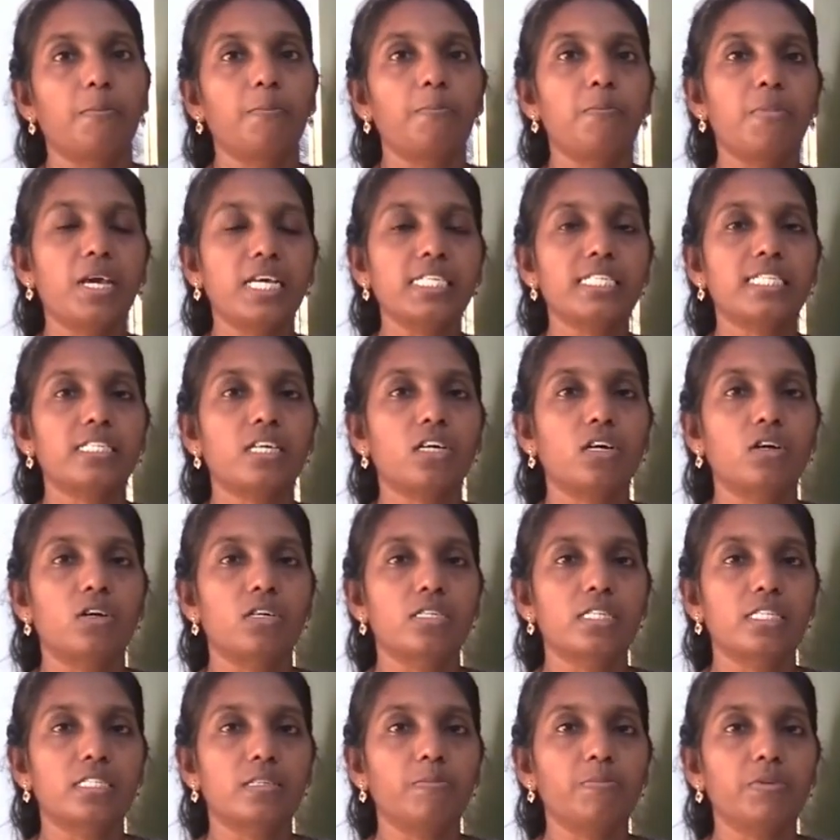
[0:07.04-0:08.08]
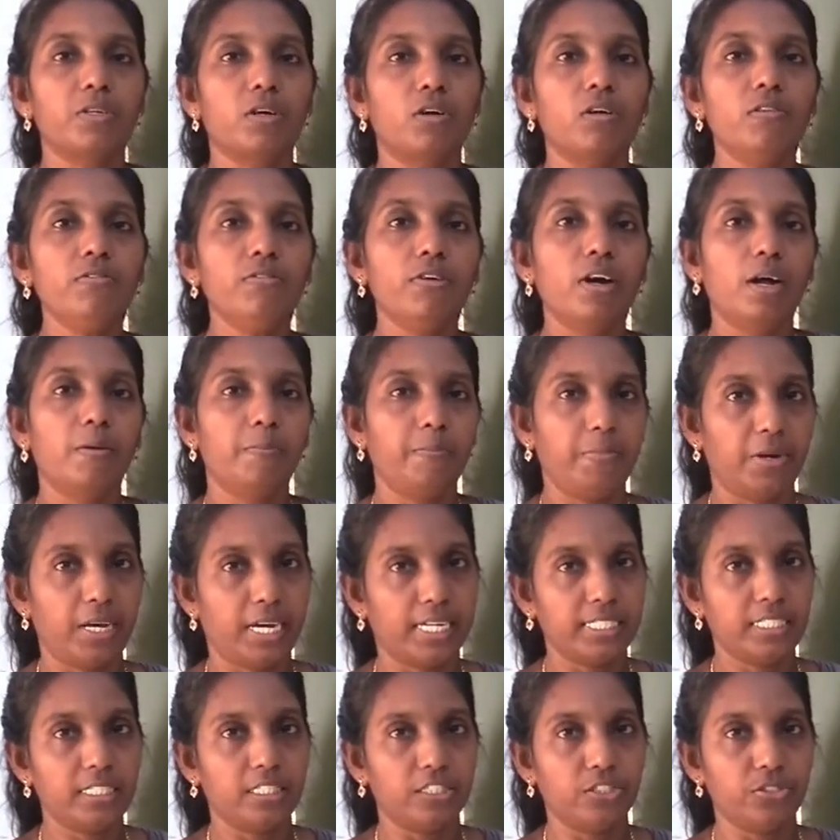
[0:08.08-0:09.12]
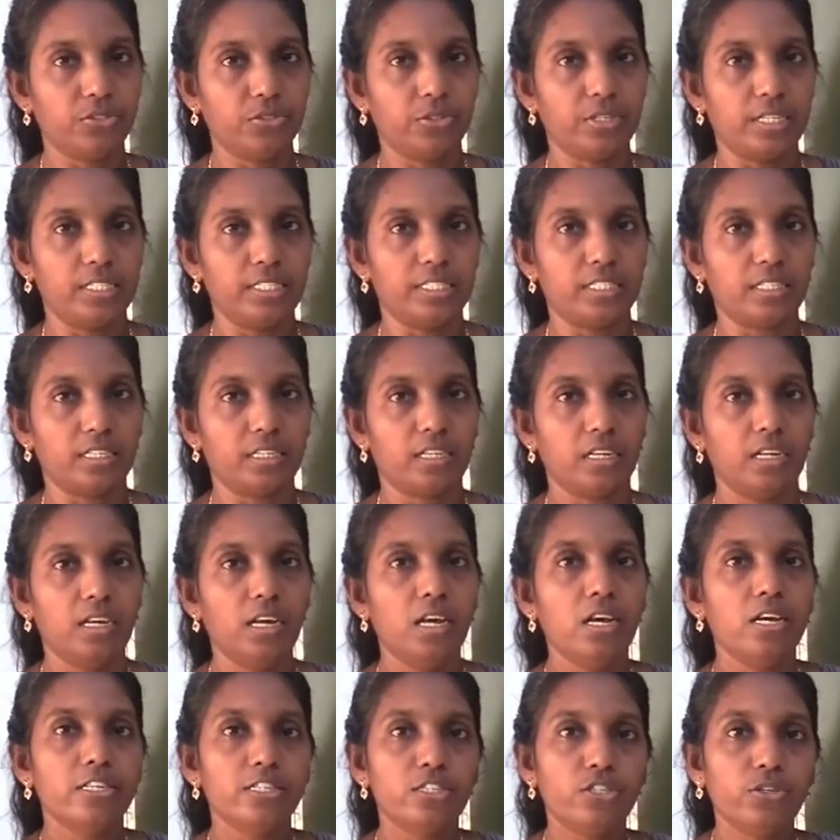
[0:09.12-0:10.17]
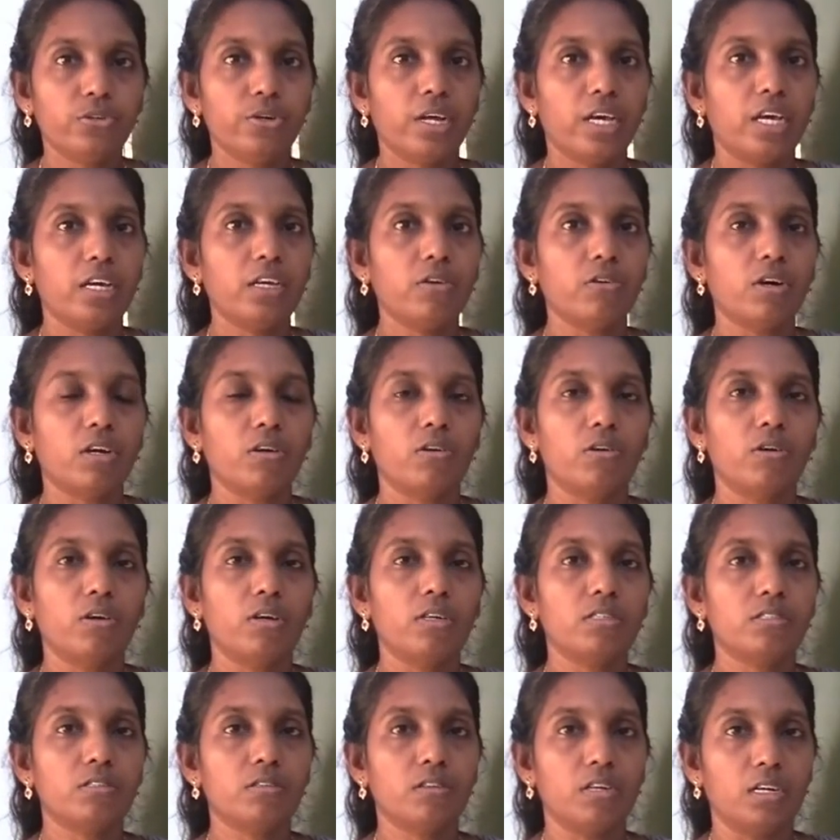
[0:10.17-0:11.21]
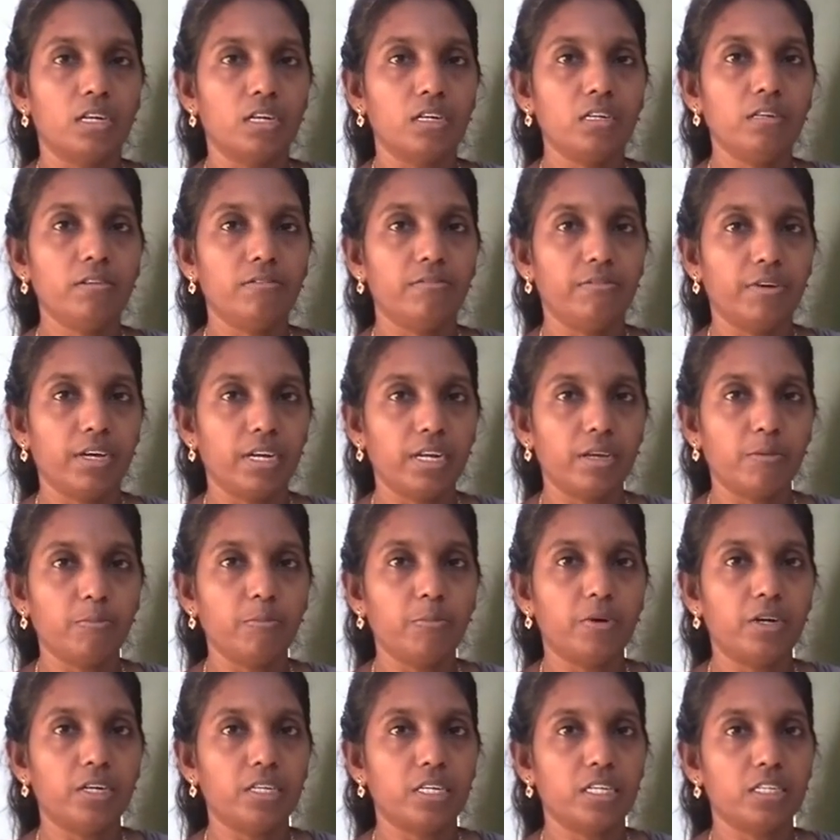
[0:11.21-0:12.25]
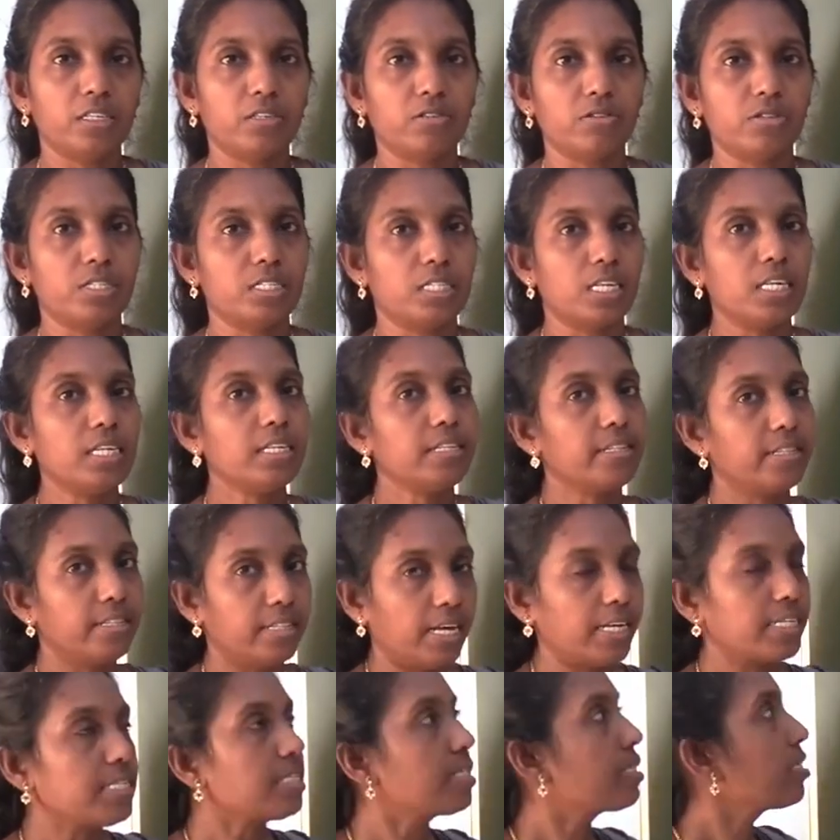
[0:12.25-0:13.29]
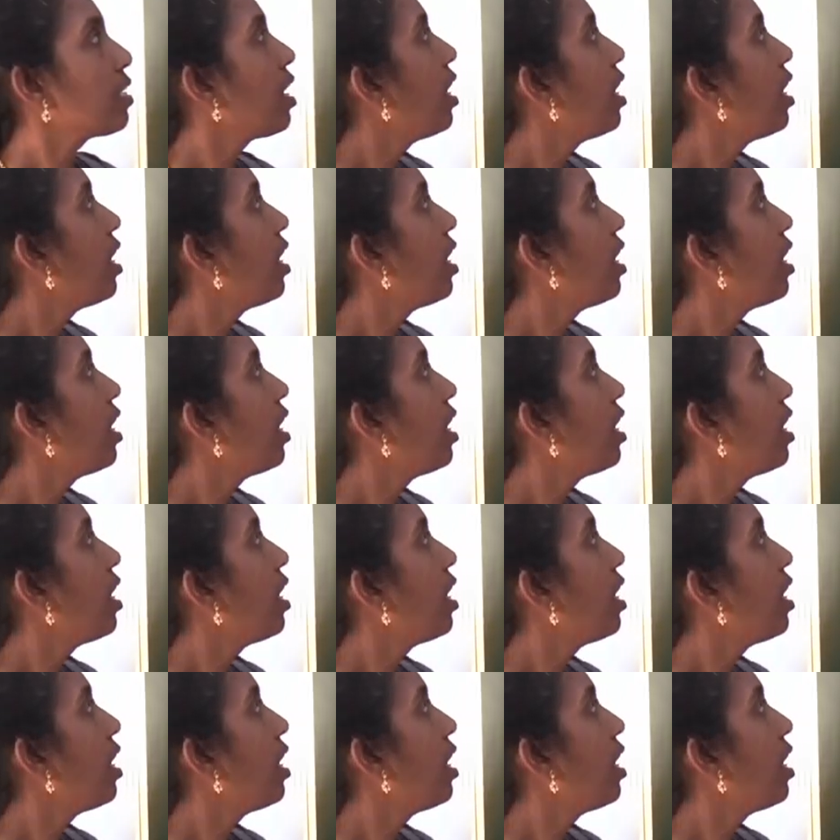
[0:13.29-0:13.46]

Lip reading: basic concept of plant tissue culture. Today you are going to learn very important question, that's